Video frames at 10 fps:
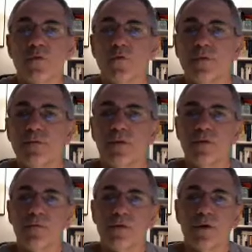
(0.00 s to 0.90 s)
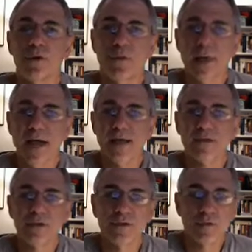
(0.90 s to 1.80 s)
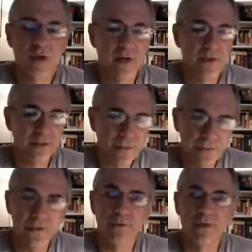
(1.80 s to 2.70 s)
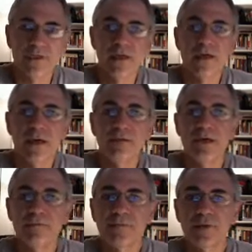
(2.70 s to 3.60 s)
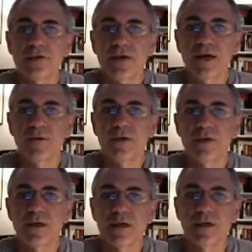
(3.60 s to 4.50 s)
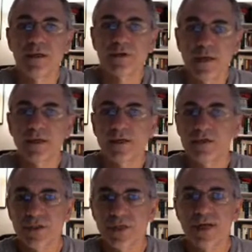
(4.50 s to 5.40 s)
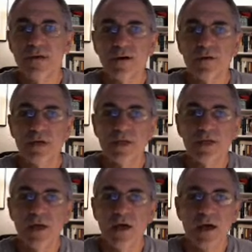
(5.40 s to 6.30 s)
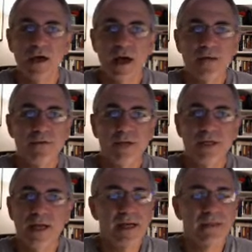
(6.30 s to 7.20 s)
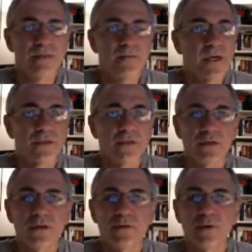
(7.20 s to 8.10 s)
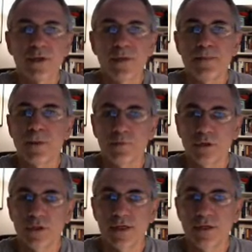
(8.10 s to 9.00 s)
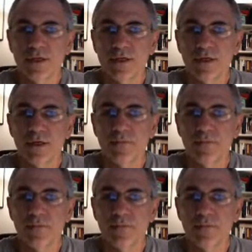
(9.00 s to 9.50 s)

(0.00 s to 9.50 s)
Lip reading: go back to the theories. And first, I would, in trying to understand all this, I don't think it has much to do with religion,